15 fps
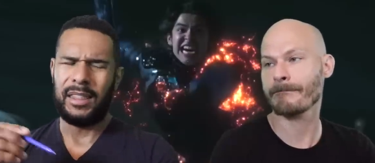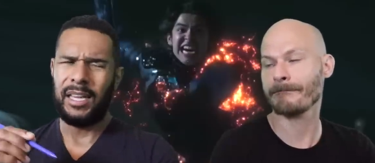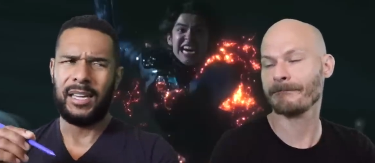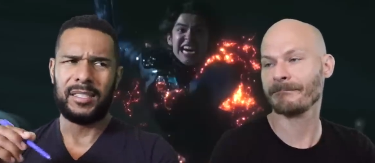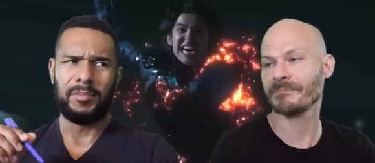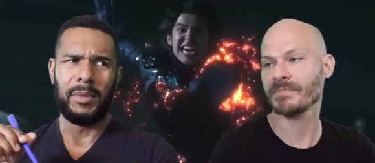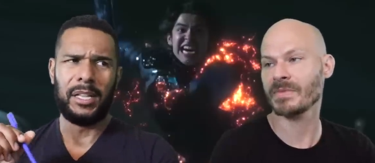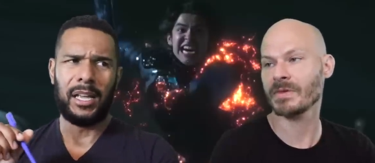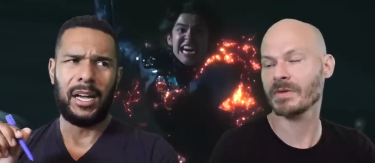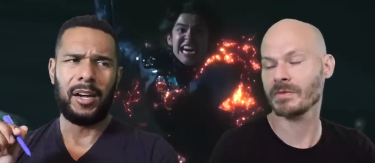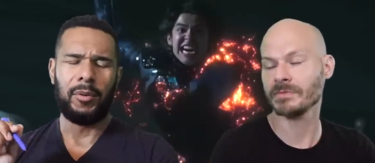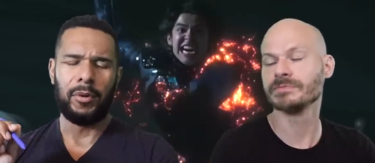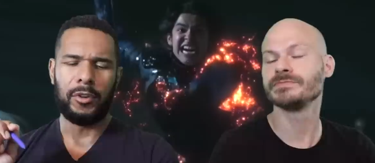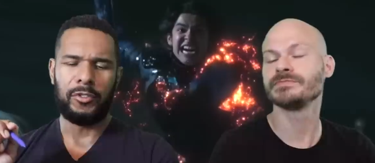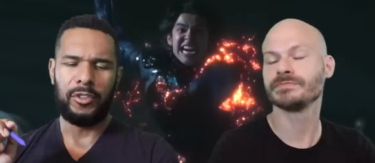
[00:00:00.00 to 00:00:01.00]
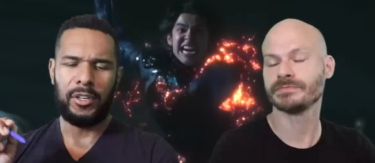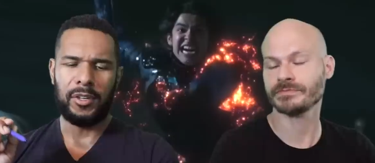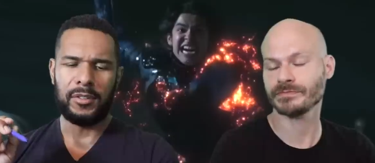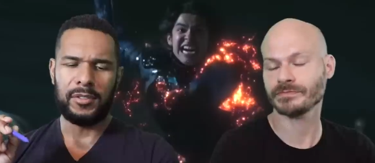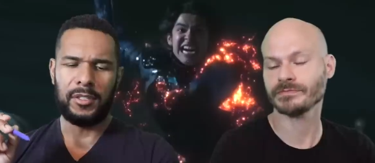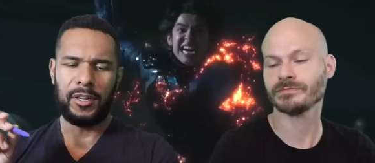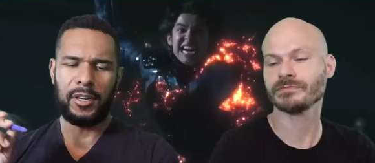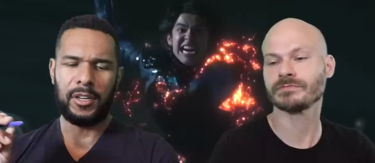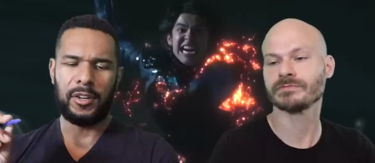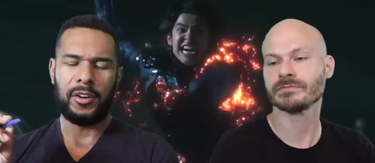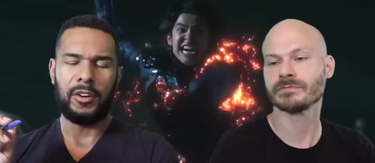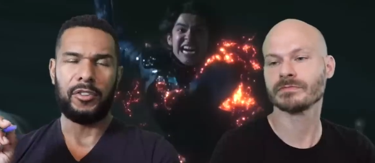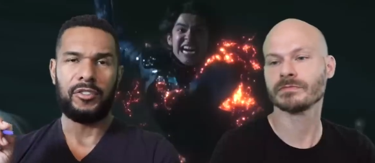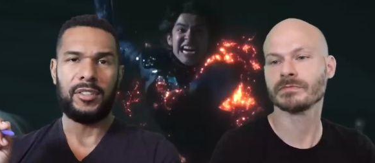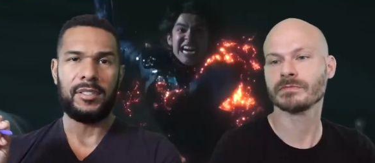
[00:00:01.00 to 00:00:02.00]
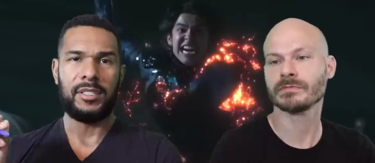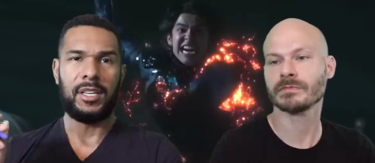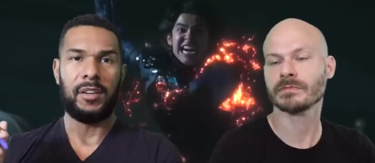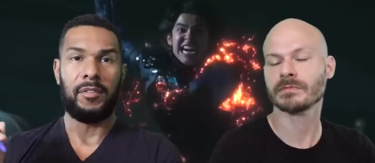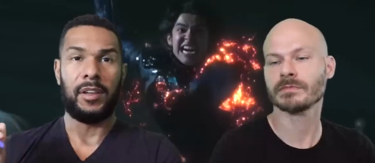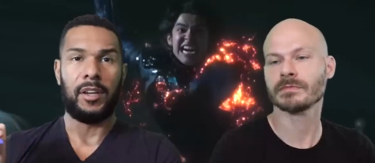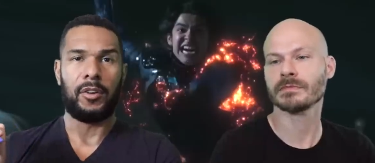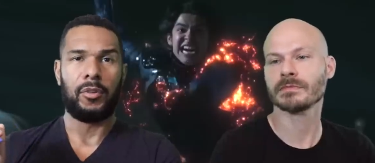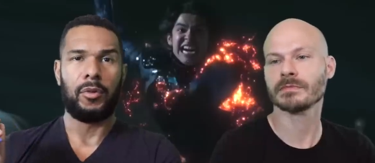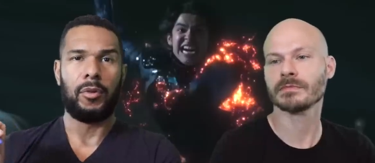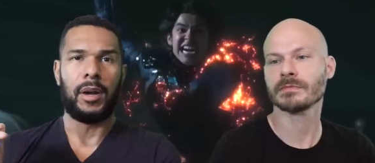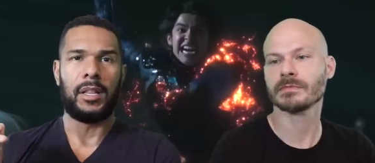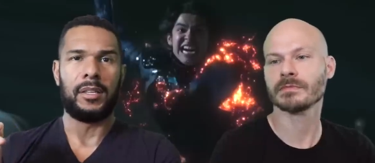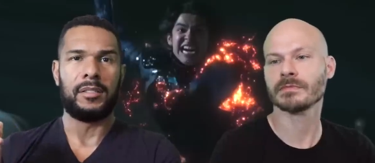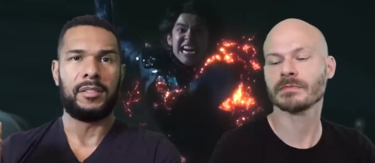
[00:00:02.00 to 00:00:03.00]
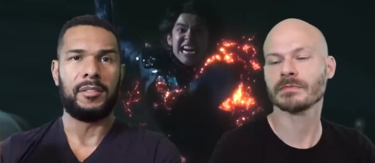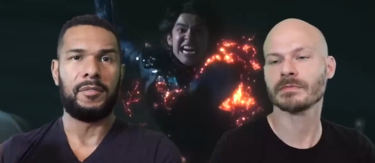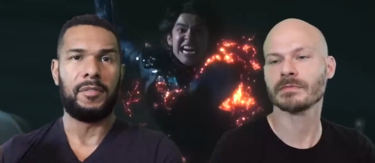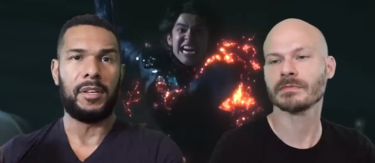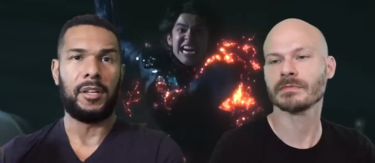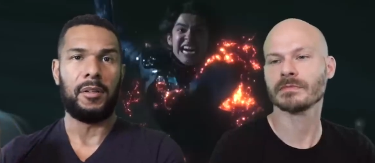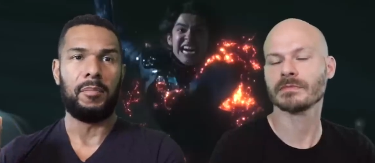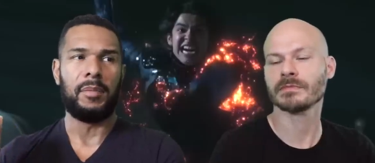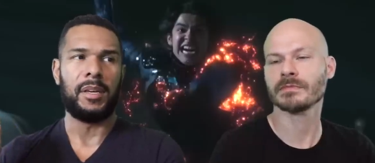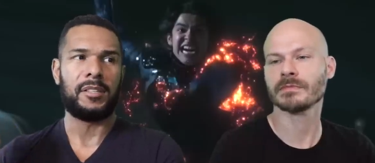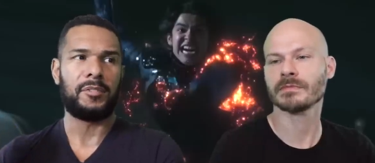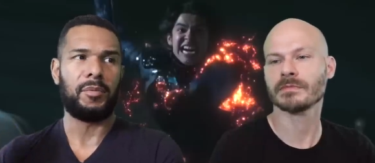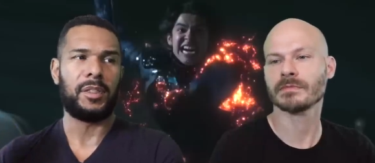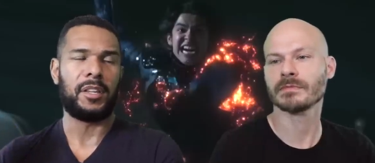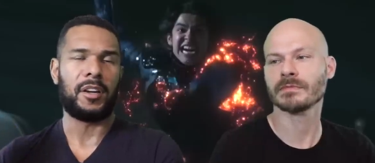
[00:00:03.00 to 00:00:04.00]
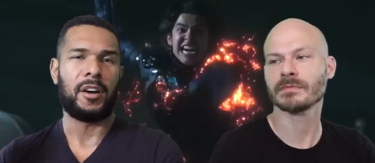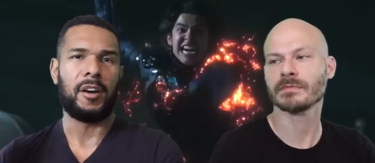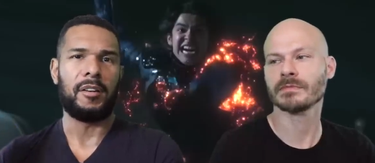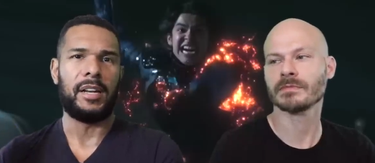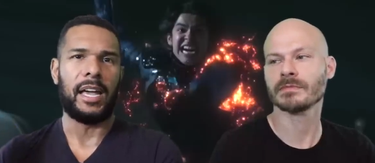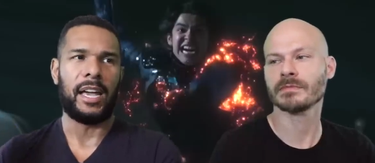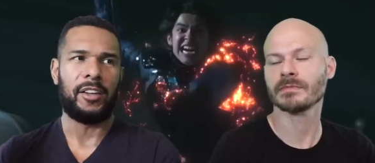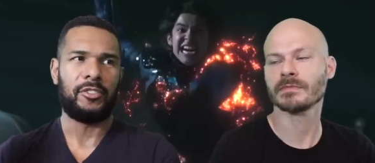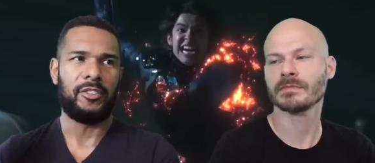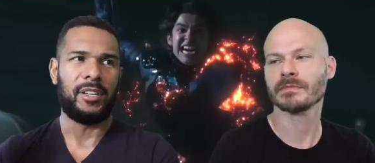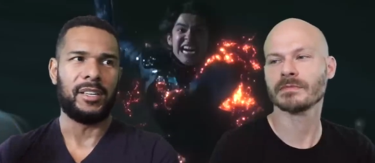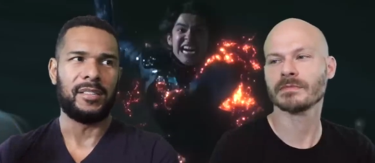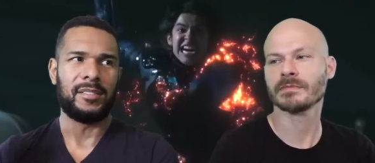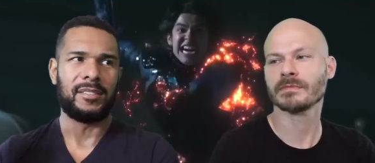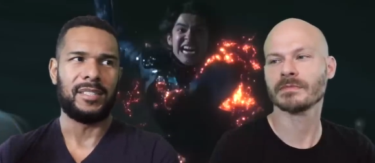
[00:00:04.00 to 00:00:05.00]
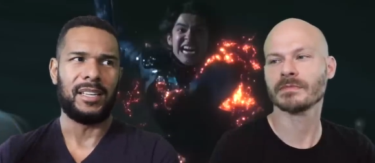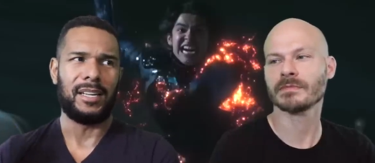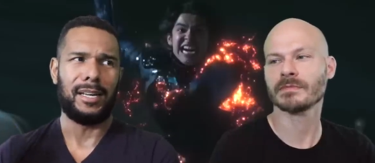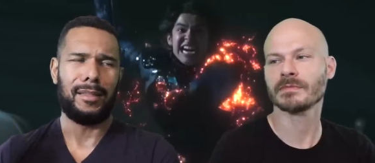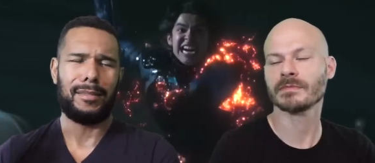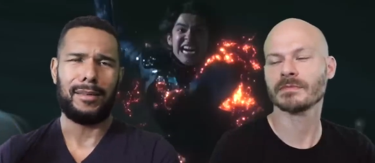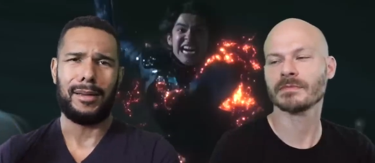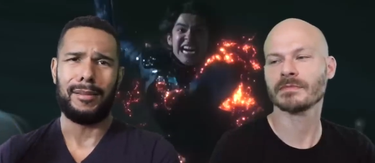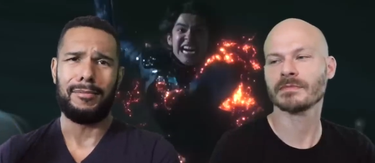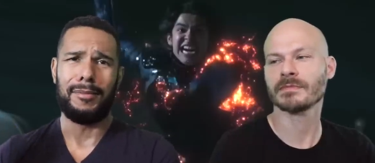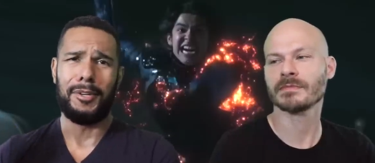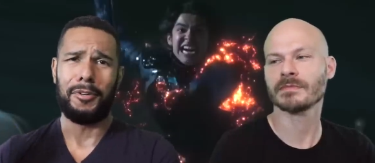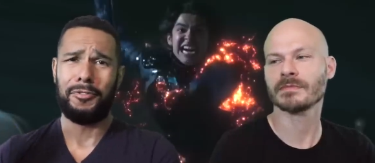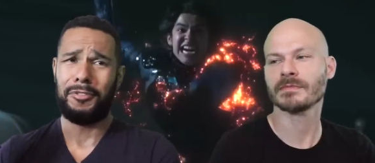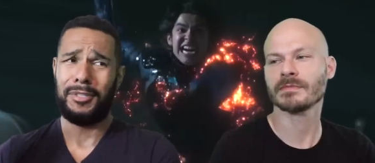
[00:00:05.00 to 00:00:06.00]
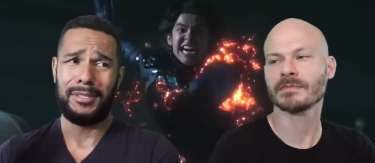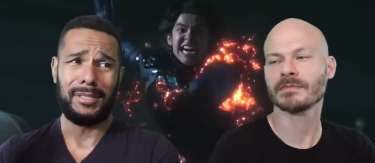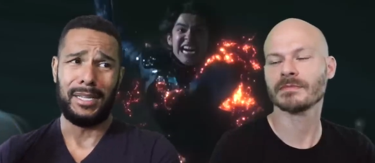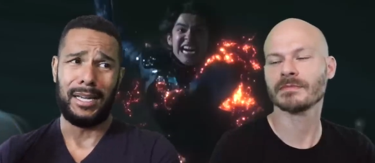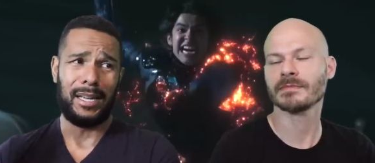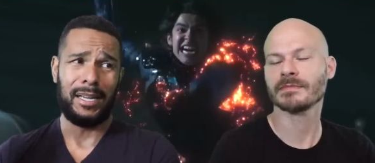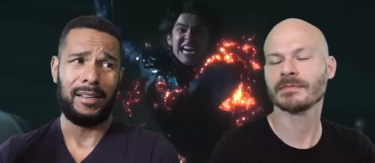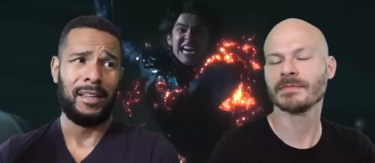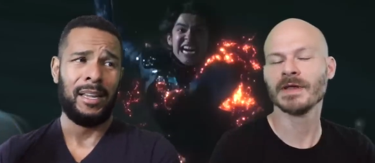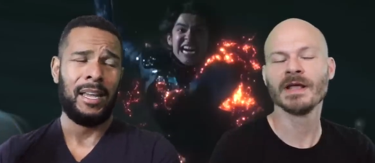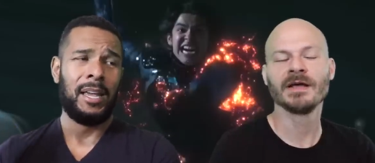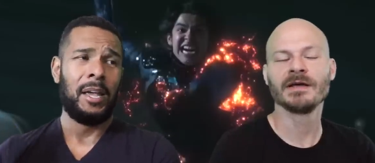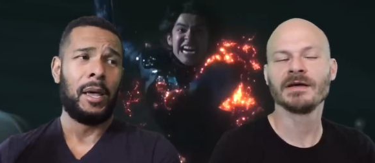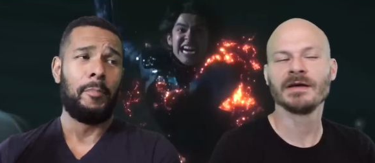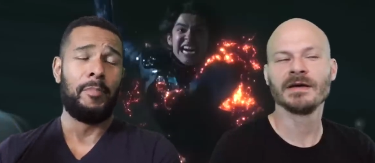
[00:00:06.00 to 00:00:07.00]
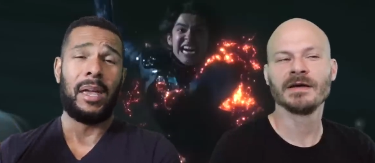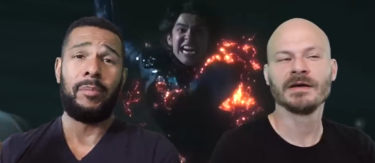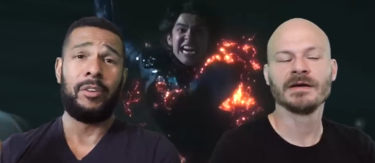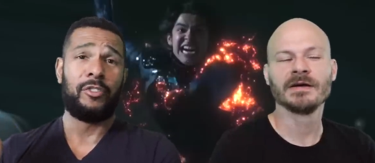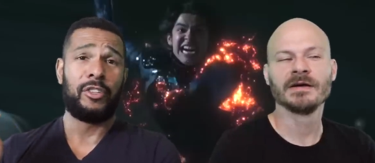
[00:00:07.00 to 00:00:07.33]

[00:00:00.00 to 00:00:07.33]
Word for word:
Speaker 1: think it's Milagros. She goes, "Look at her. She's giving Cruella de Vil mixed with the Kardashians." And I thought, no, she's not. Maybe